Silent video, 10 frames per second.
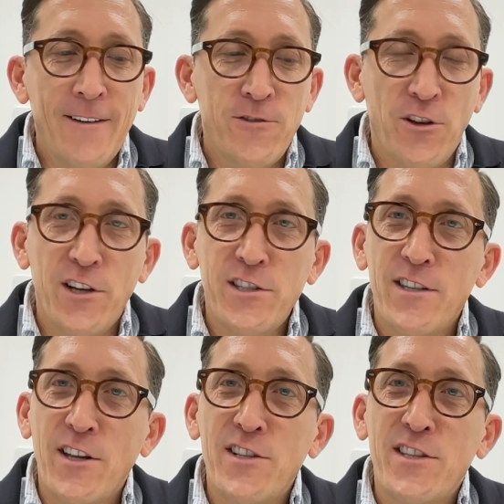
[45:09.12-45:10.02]
So
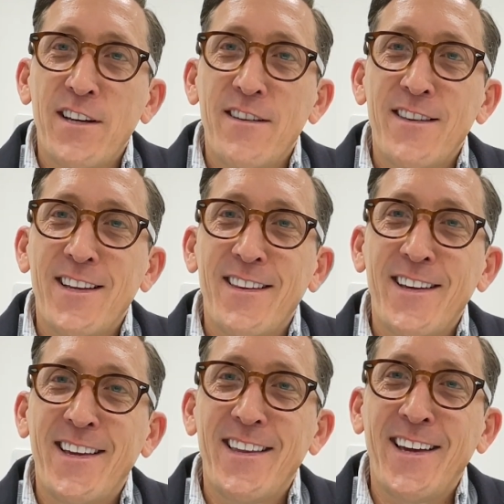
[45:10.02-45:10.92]
those are
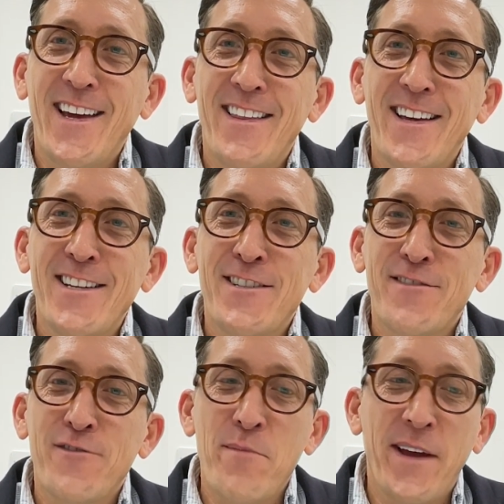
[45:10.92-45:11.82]
the key
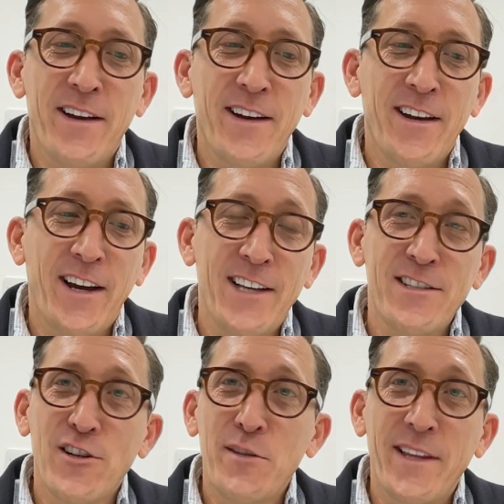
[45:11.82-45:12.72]
things for me. And I
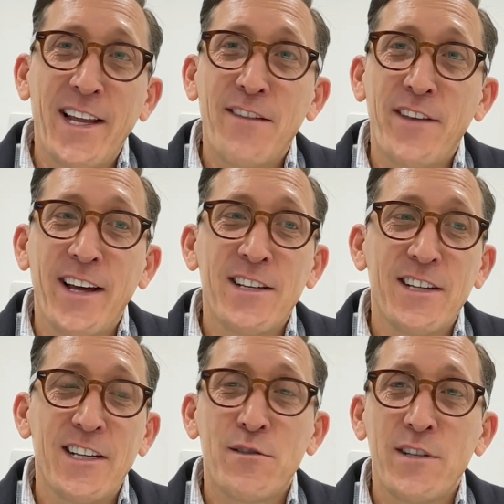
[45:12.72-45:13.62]
guess ultimately at the end of the day
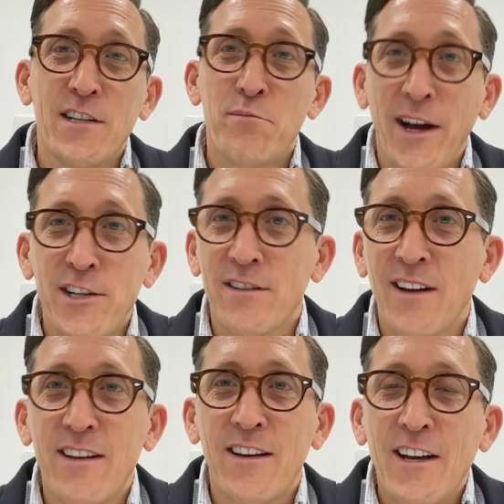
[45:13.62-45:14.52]
is passion.
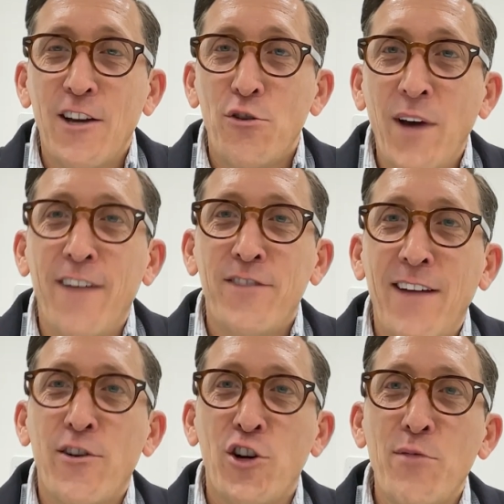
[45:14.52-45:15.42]
Like, you have to
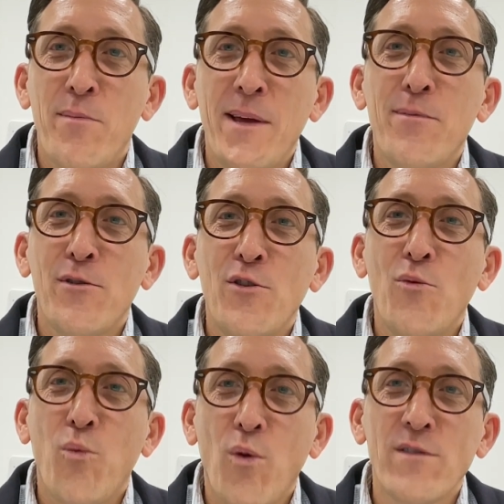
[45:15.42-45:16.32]
have a group of people
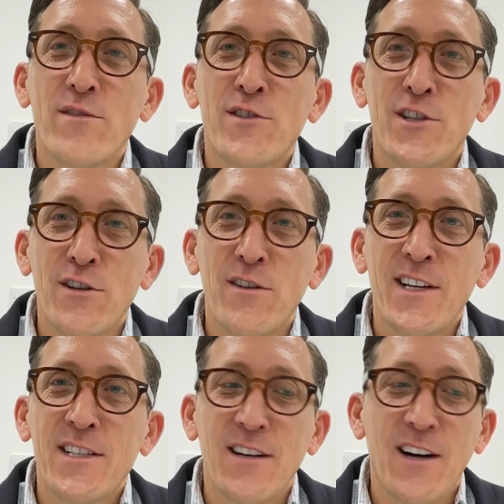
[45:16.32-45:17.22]
who want to do
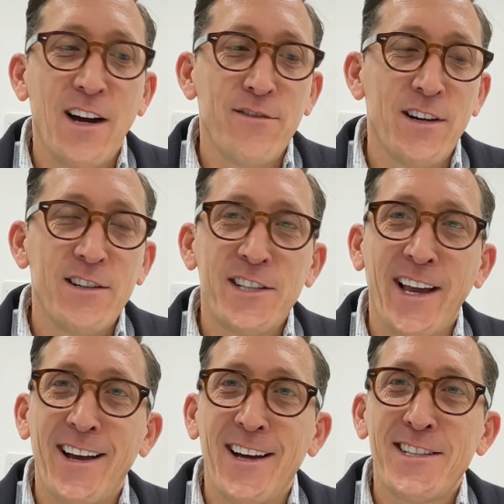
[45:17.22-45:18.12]
this. Either
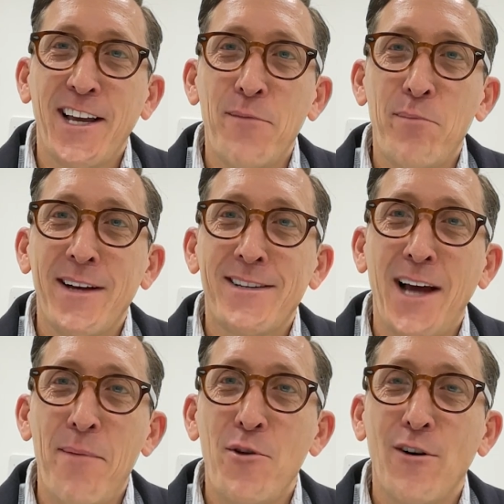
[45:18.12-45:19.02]
I say, be a
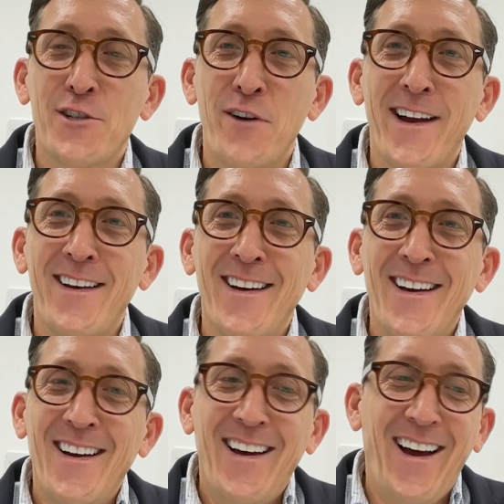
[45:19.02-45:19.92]
tap, not a drain.
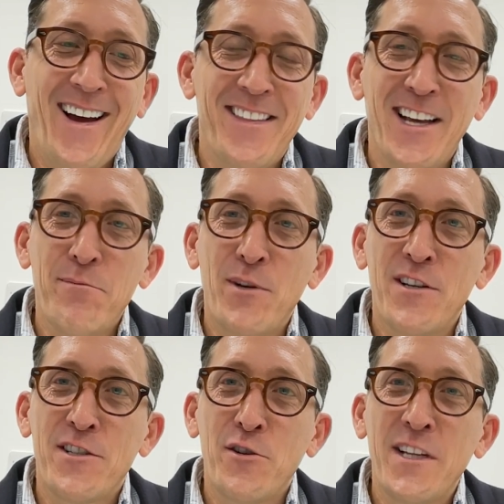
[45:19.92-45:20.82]
And that's
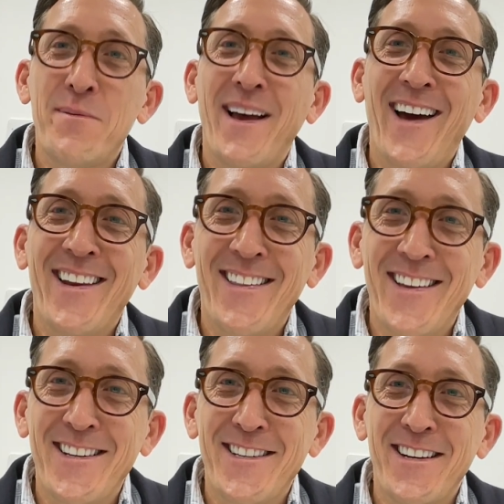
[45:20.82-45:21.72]
because you need to be adding
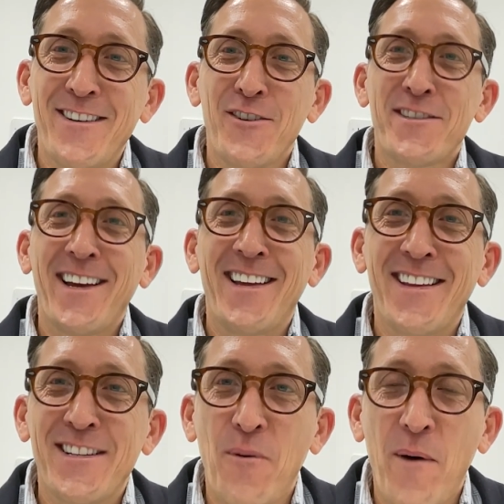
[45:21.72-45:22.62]
things in, not taking
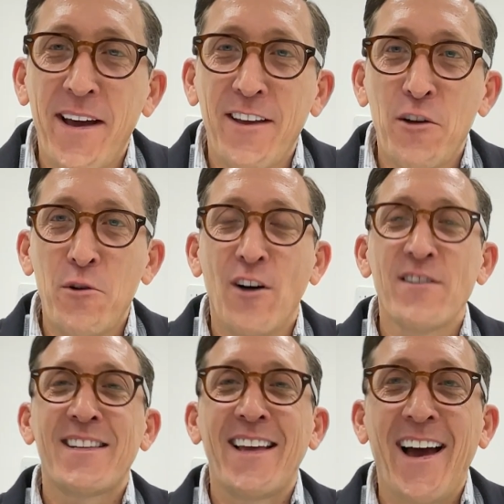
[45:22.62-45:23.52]
things away. You've got to
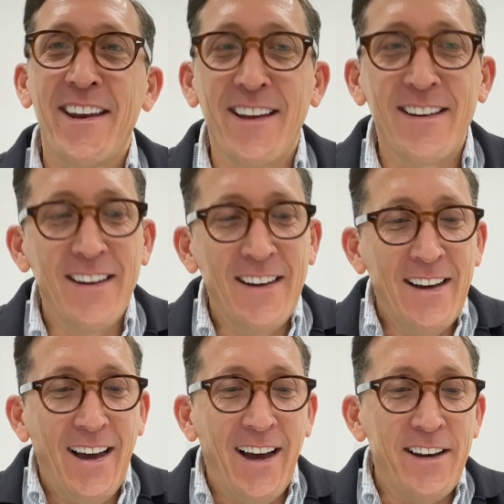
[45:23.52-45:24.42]
constantly adding.
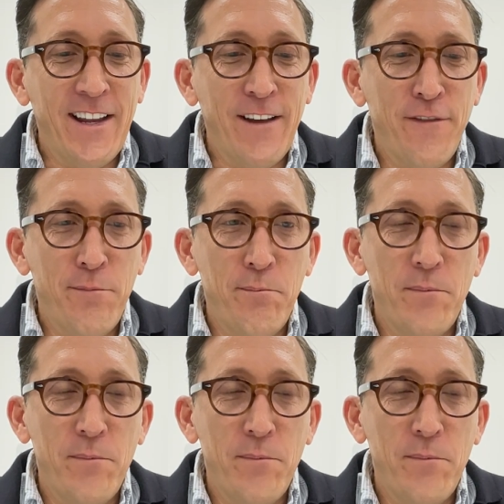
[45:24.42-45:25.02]
And if